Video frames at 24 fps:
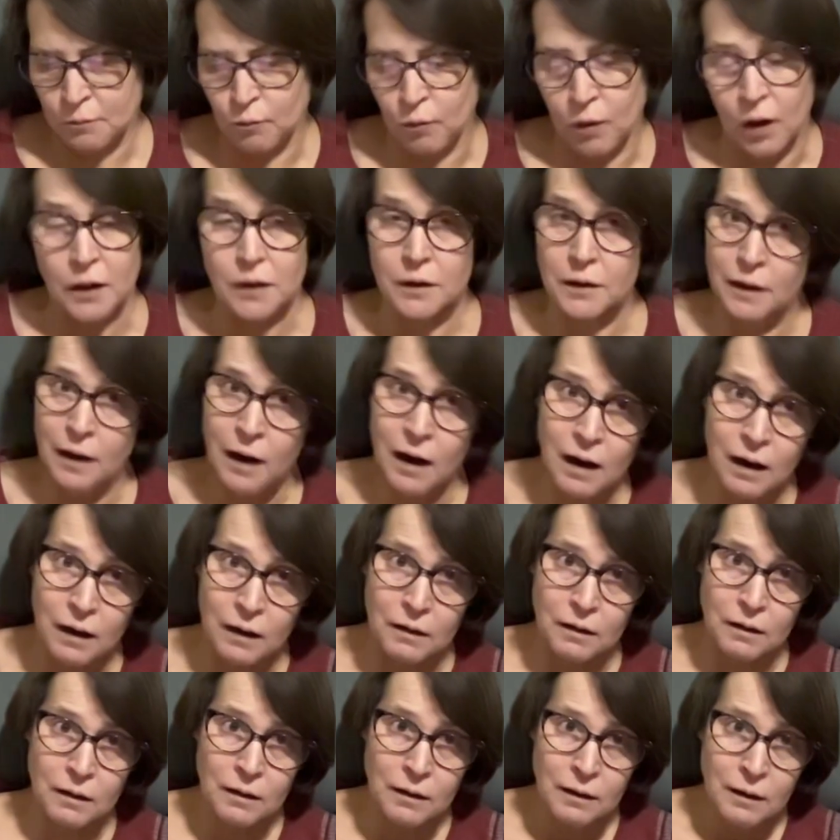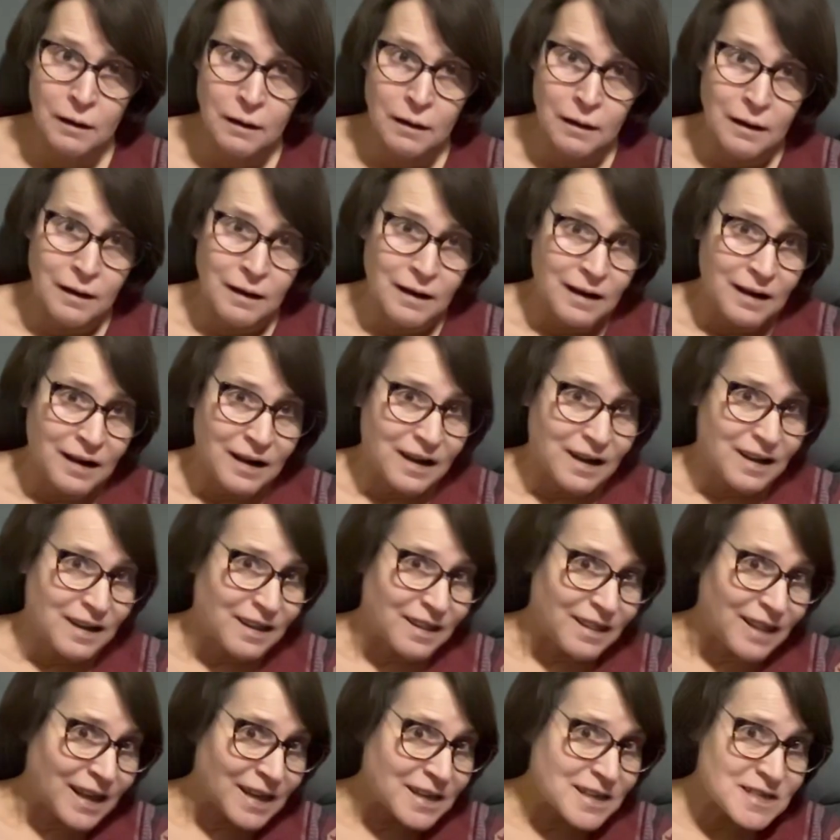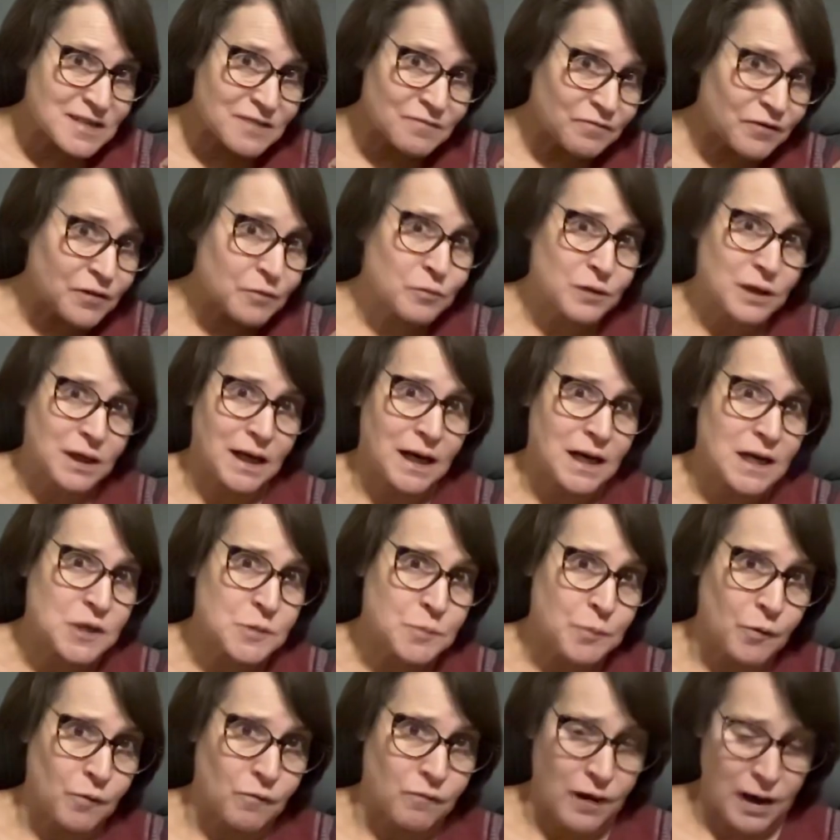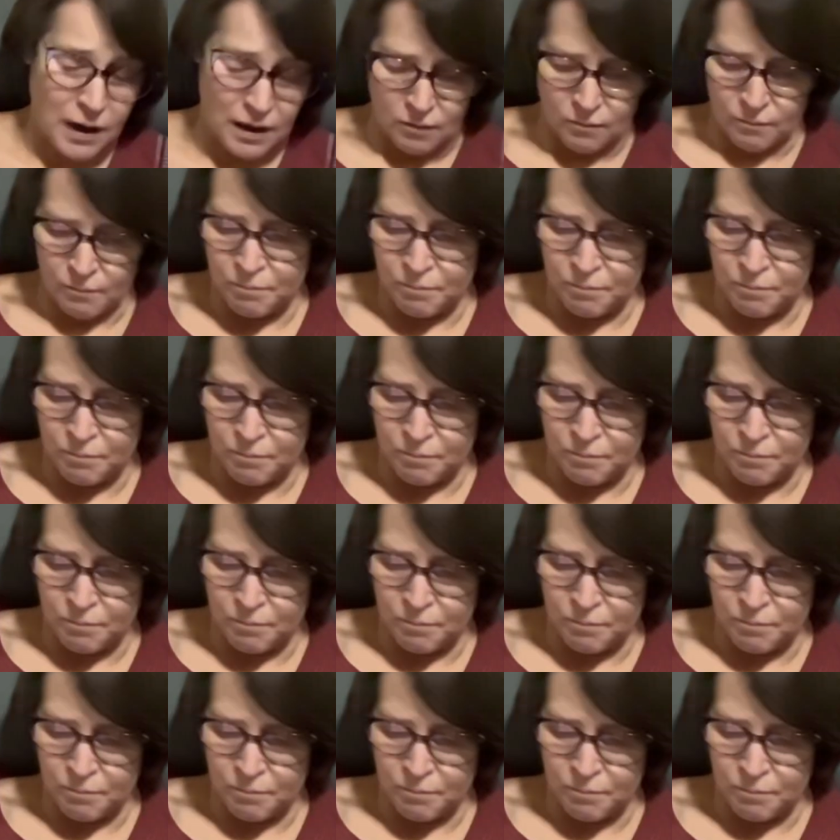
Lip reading: while young, that doesn't fit with the age profile.